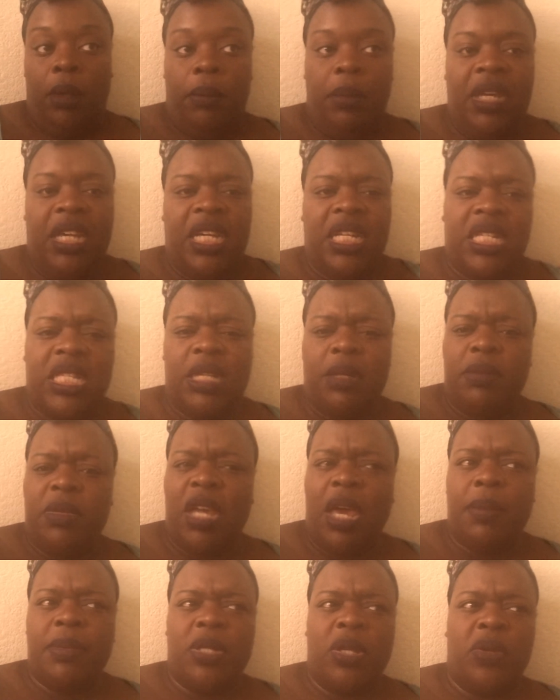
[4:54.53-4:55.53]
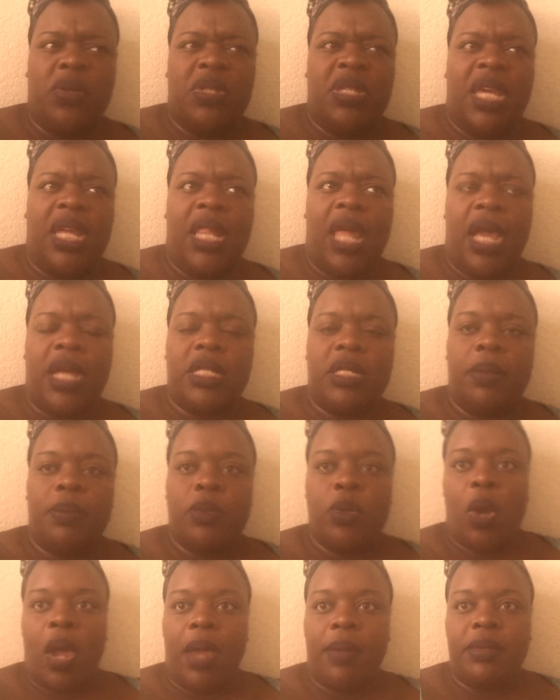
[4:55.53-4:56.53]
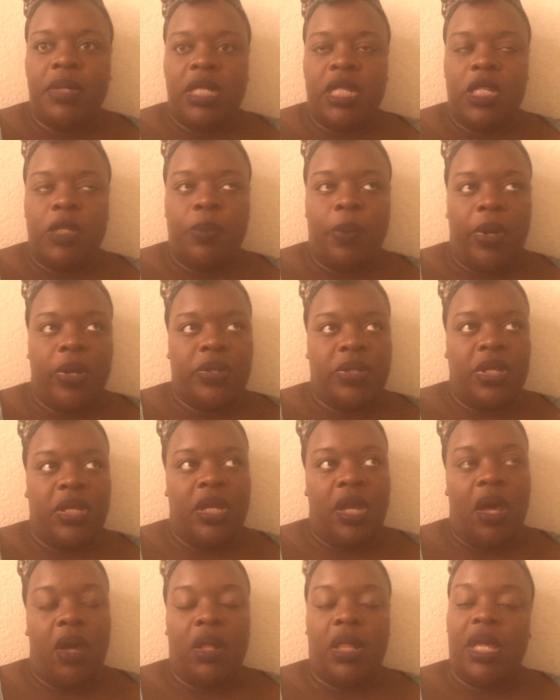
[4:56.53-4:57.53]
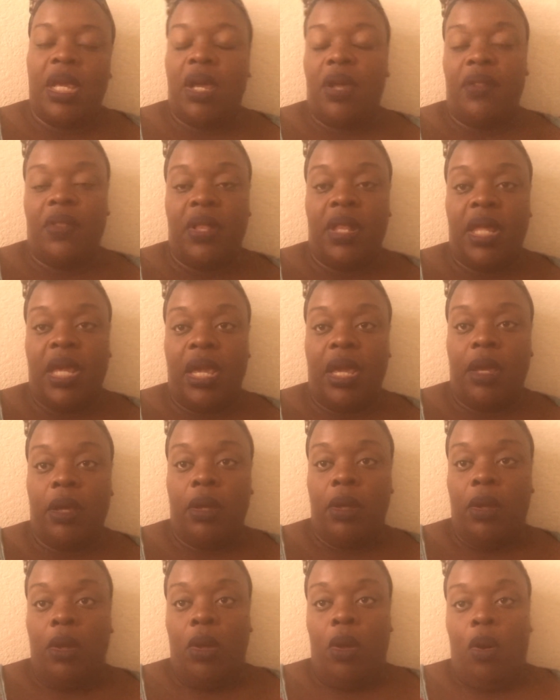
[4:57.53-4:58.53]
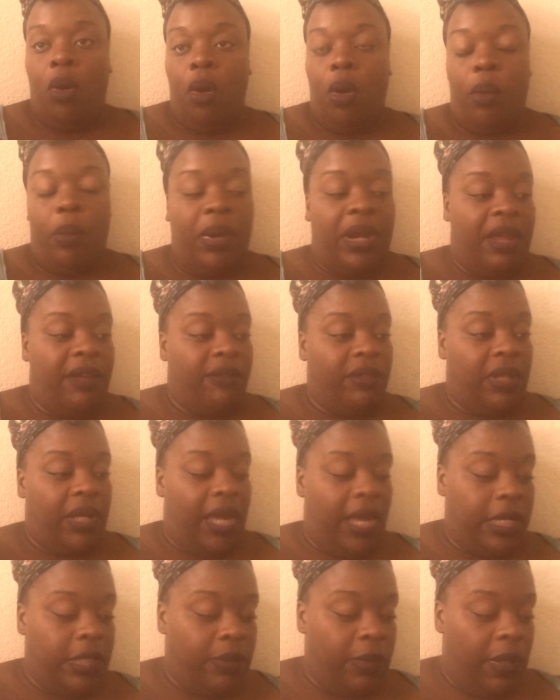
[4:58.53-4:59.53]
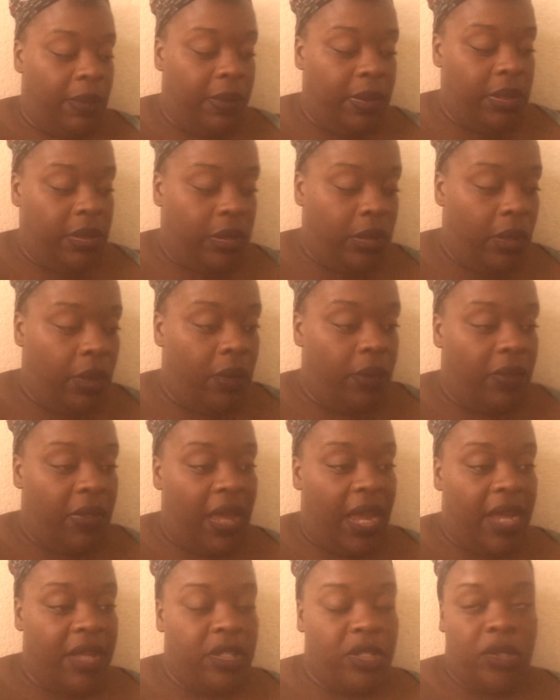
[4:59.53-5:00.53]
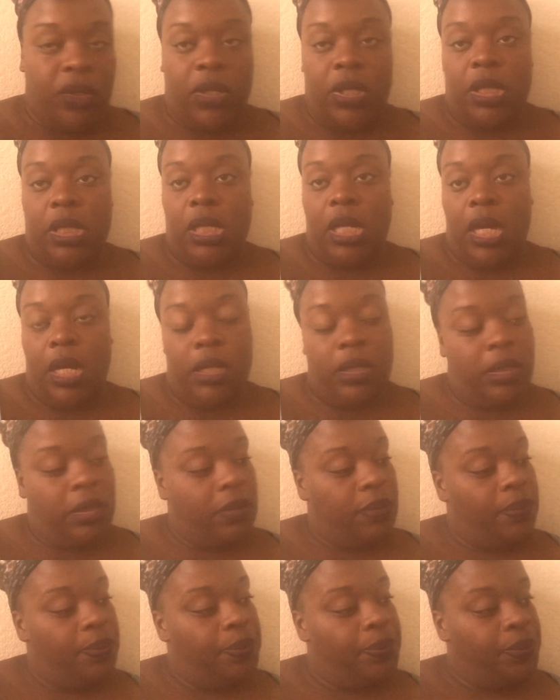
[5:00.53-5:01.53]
because sometimes it'll say like subscribe to this person and I'll click on the link or whatever the case may be. So the answer is yes.